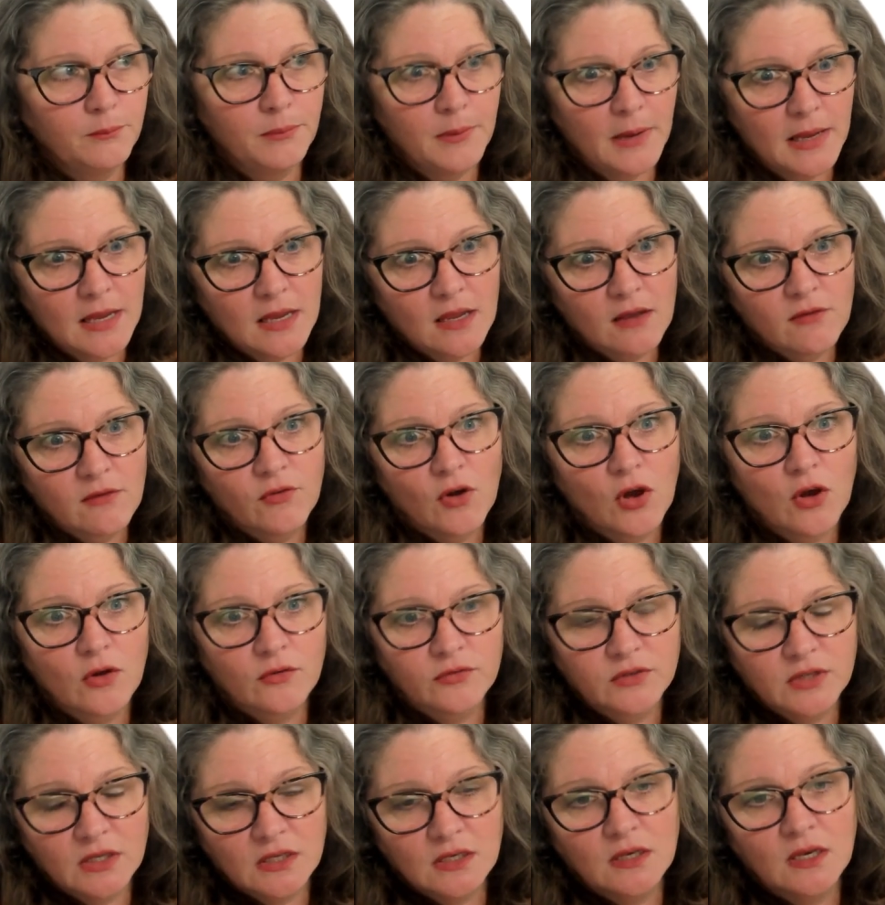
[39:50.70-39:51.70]
being
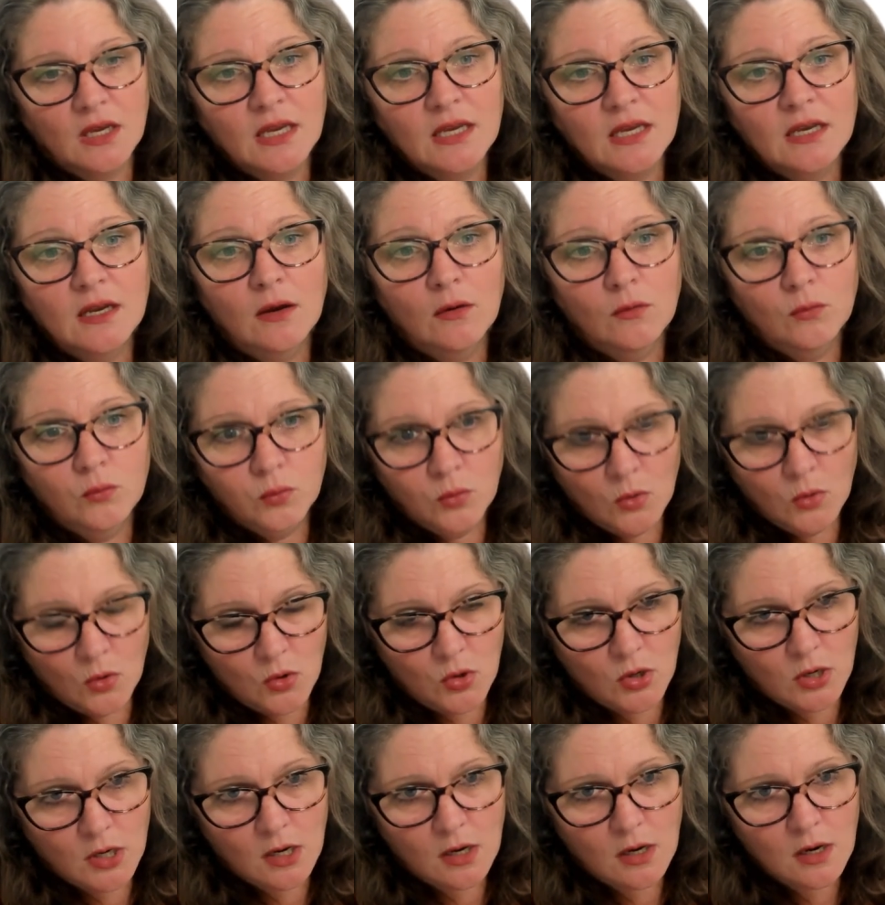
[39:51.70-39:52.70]
involved in a
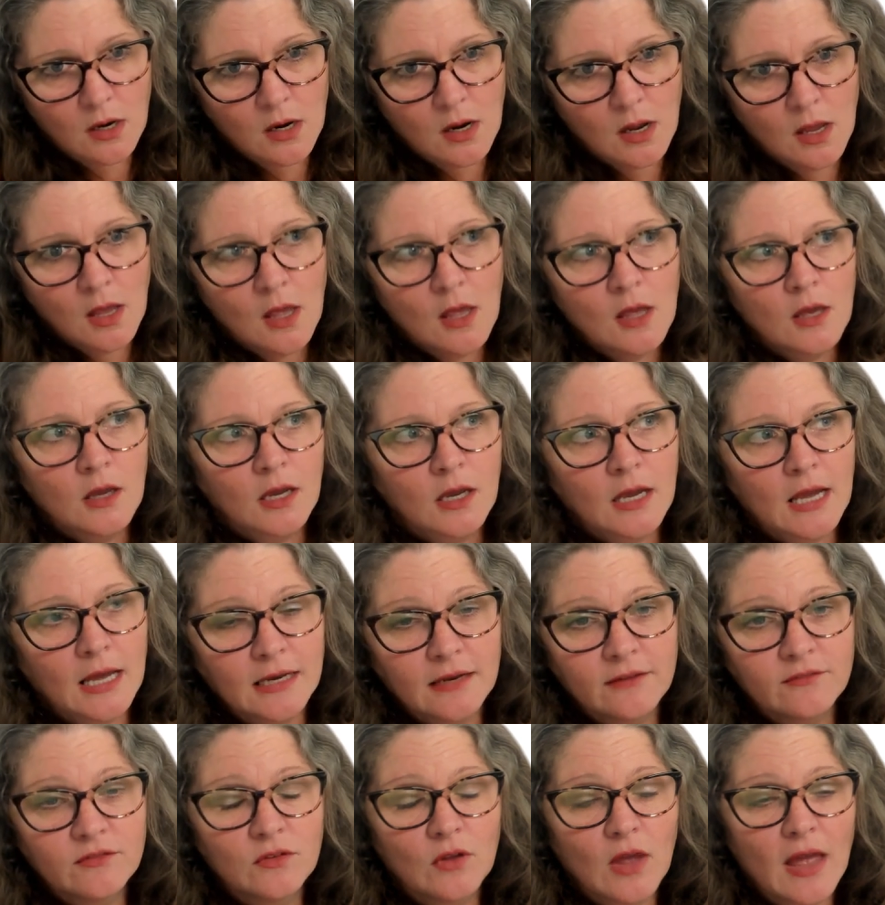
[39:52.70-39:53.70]
war,
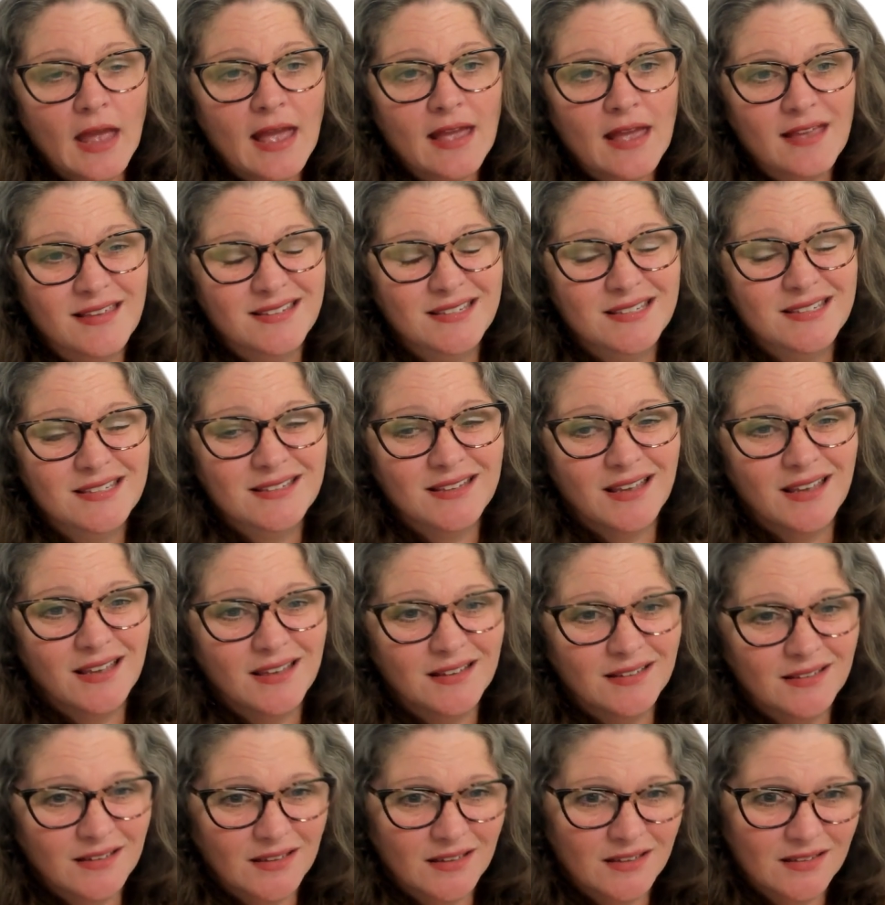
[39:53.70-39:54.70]
kind of as
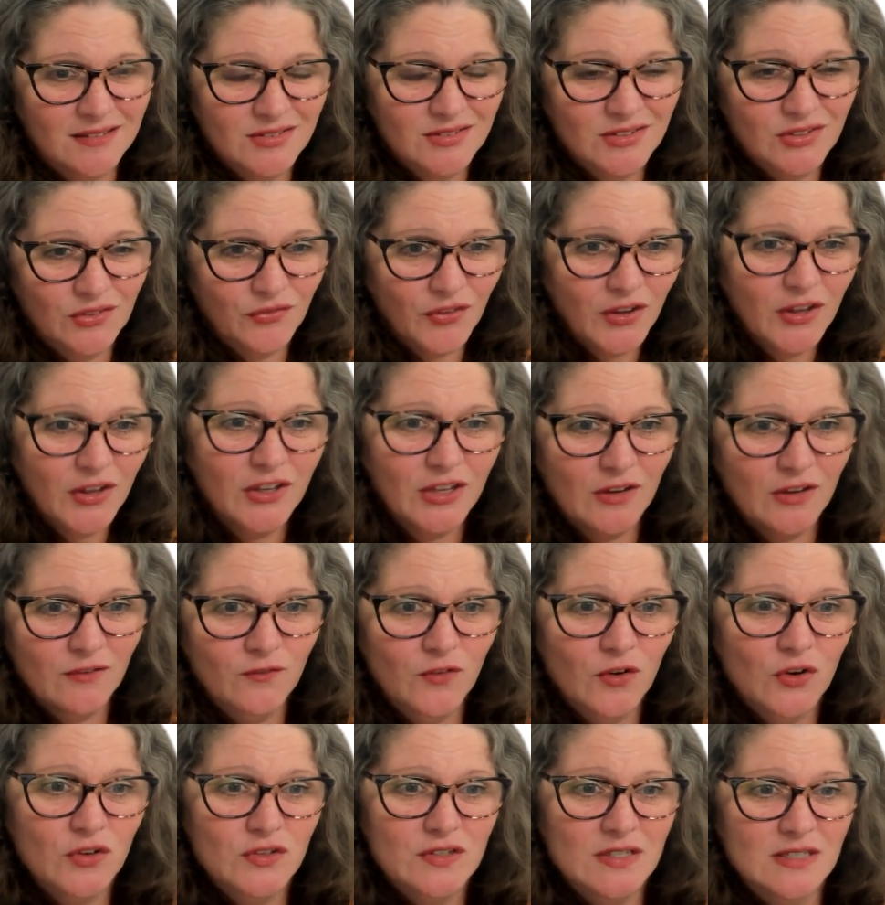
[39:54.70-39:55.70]
a civilian
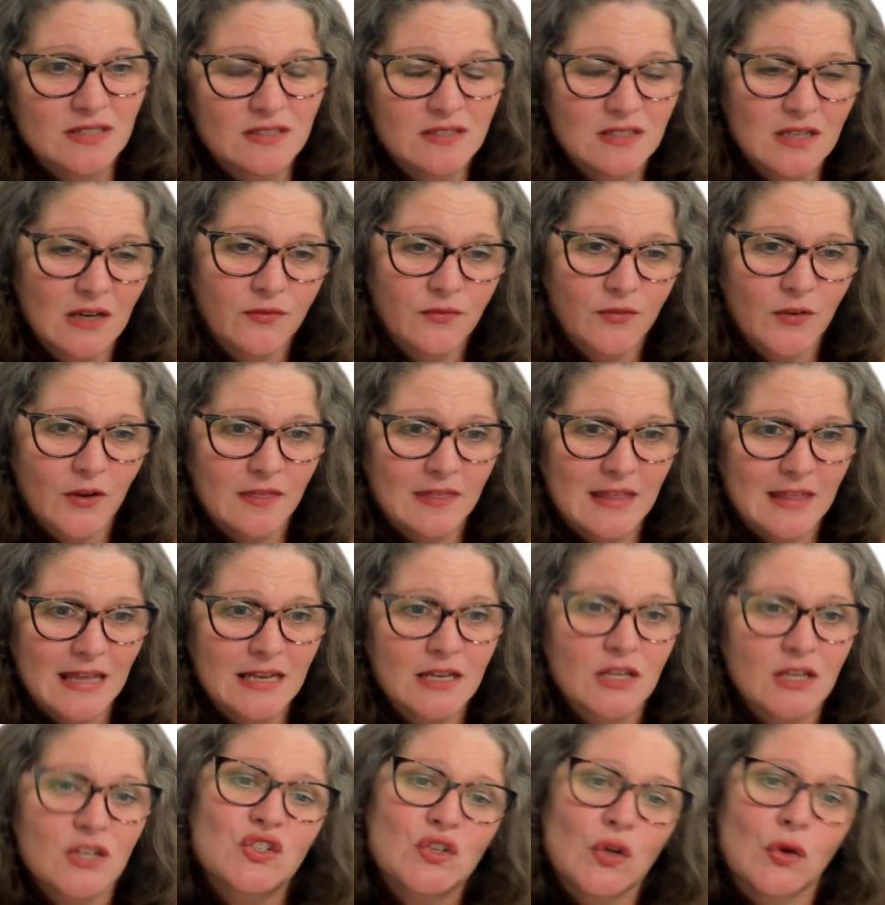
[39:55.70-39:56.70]
versus different
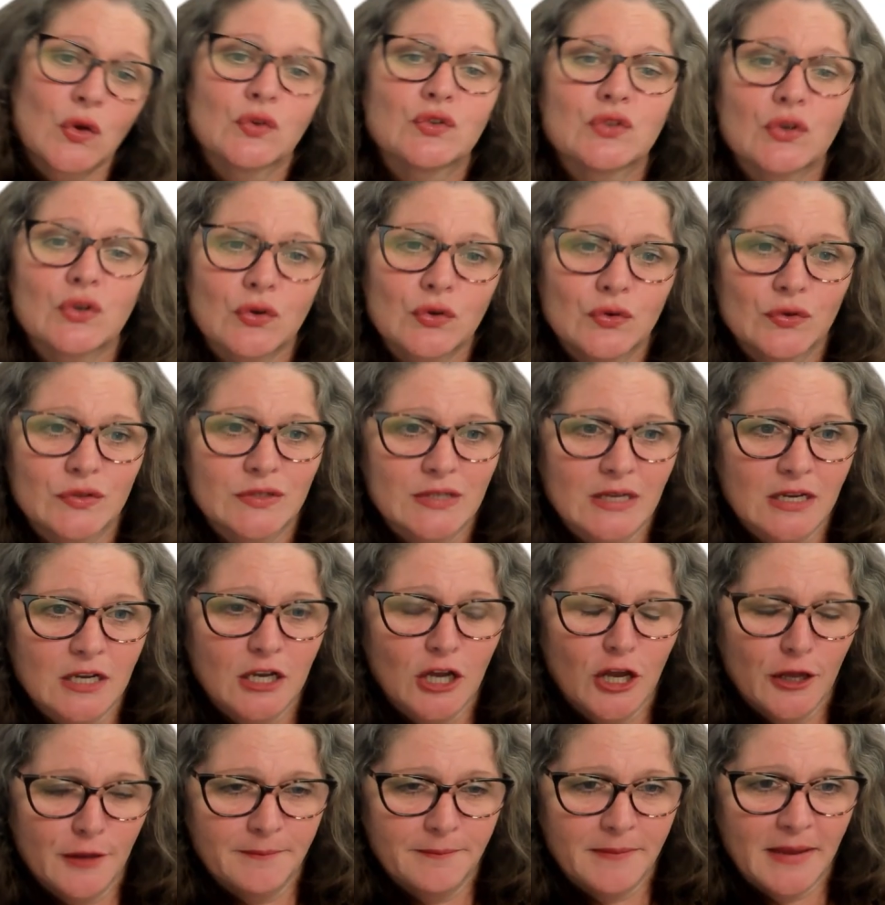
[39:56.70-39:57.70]
than a soldier who's in
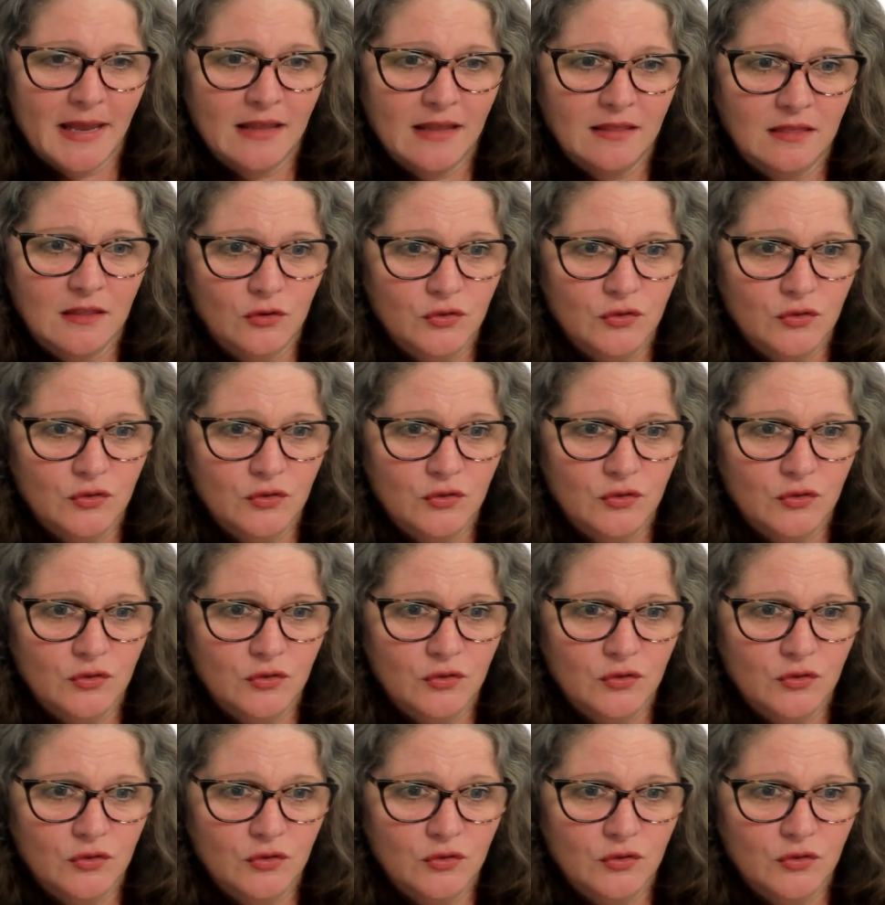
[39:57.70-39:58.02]
combat.